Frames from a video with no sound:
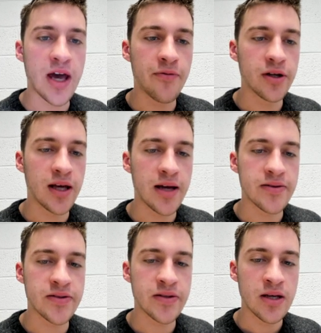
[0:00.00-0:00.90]
ever
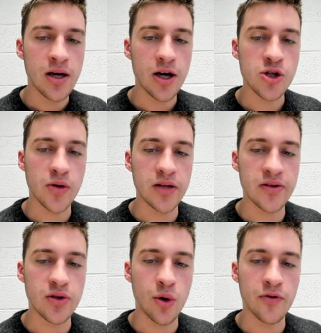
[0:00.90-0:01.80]
get a trade
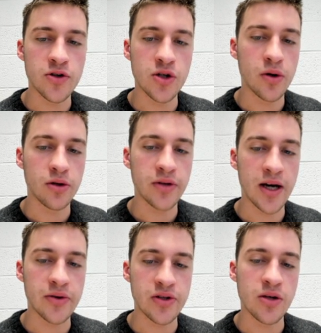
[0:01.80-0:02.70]
that's over
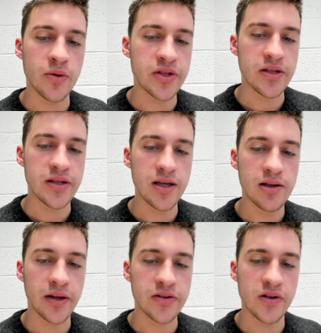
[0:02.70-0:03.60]
200,000
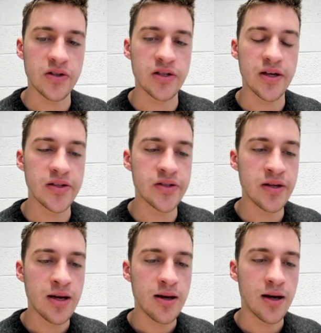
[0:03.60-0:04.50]
USDT, like such as this,
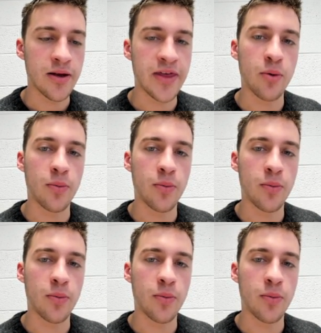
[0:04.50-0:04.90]
that will